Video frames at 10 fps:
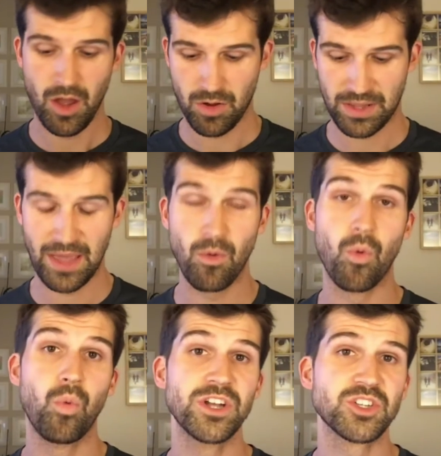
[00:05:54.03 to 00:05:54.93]
okay, well,
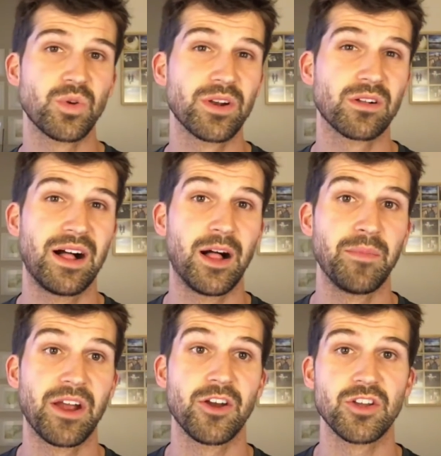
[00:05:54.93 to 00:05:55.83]
which critical
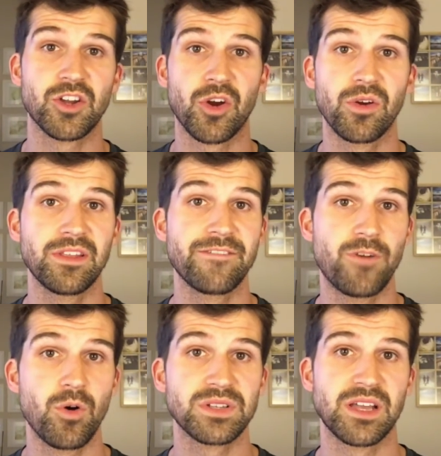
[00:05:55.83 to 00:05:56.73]
element are you currently
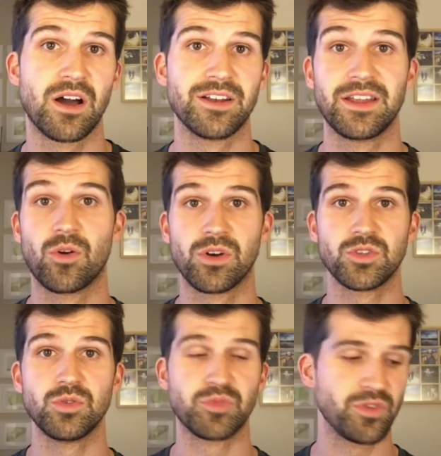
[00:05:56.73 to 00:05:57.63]
focusing on in order
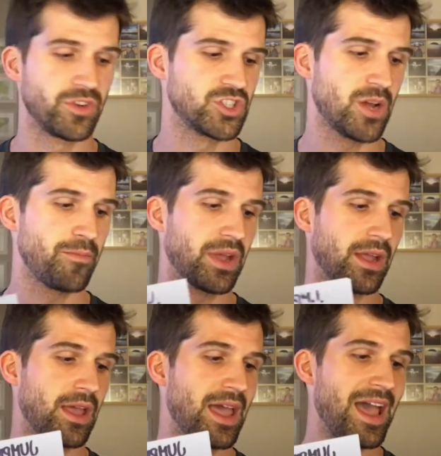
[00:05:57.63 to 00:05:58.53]
to improve your jumping?